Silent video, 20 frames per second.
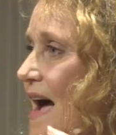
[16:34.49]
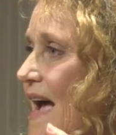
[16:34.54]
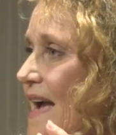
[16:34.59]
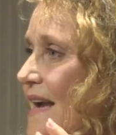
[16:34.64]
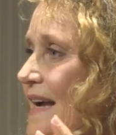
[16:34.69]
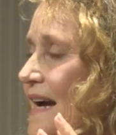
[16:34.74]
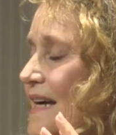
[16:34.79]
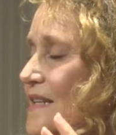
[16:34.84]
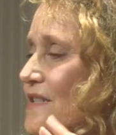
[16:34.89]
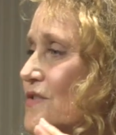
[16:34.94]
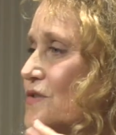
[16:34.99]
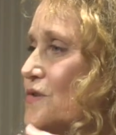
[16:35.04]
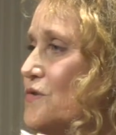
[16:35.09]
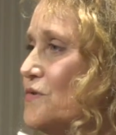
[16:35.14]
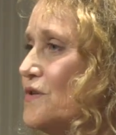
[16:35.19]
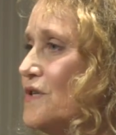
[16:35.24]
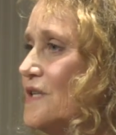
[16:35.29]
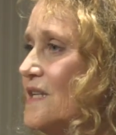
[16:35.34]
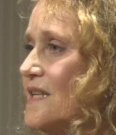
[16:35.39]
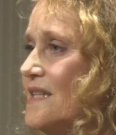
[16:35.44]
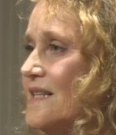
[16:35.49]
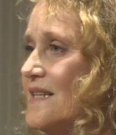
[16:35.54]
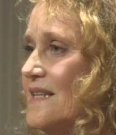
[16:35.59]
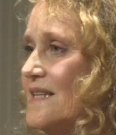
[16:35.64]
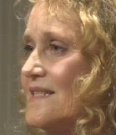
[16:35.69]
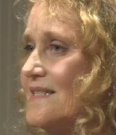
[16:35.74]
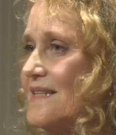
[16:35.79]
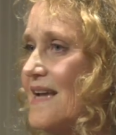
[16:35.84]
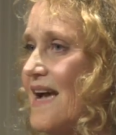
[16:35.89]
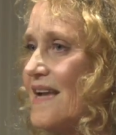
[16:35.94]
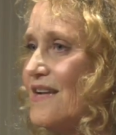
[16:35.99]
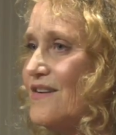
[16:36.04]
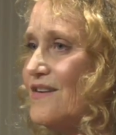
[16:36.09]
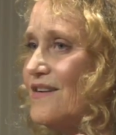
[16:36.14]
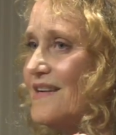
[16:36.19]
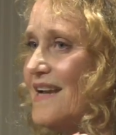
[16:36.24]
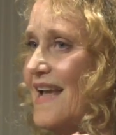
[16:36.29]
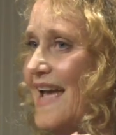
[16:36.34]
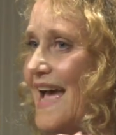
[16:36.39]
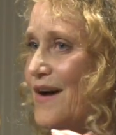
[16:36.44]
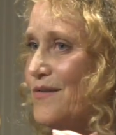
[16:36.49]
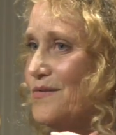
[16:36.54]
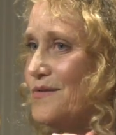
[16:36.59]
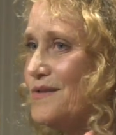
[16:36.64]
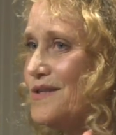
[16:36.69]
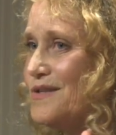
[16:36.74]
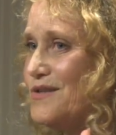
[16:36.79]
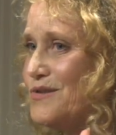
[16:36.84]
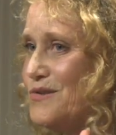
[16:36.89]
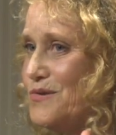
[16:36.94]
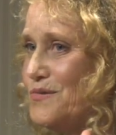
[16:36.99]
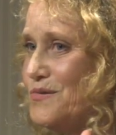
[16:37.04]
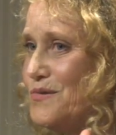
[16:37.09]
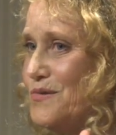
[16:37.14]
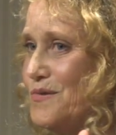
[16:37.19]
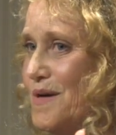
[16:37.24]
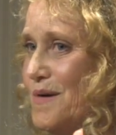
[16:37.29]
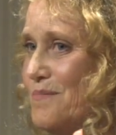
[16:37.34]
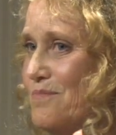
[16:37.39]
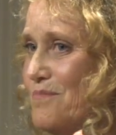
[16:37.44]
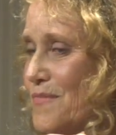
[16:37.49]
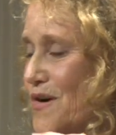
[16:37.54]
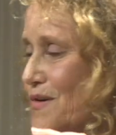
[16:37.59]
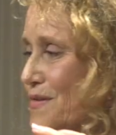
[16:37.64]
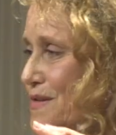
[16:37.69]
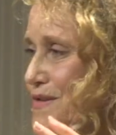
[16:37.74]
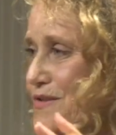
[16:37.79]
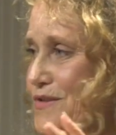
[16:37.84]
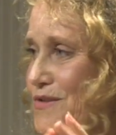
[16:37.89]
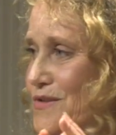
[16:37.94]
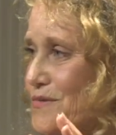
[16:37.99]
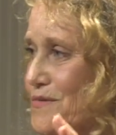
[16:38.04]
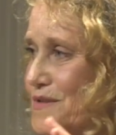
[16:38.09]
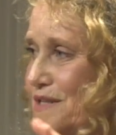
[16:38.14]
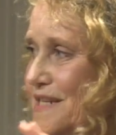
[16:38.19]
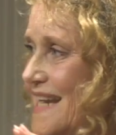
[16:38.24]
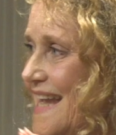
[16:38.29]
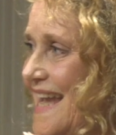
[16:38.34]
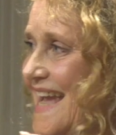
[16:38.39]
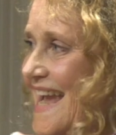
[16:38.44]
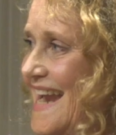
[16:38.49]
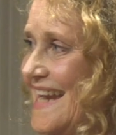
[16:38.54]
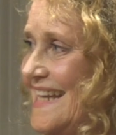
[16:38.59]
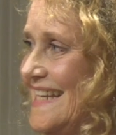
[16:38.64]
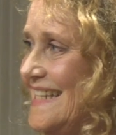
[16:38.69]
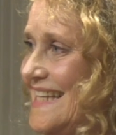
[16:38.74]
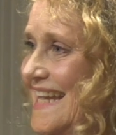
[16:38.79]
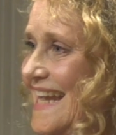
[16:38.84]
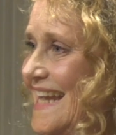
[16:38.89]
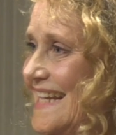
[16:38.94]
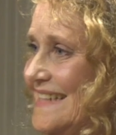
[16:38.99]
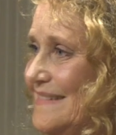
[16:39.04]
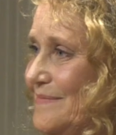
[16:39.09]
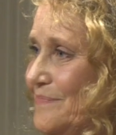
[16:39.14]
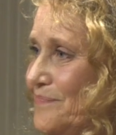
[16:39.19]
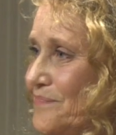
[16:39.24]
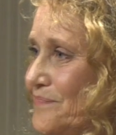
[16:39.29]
I got so good at this, I could outdo Martha Stewart any day.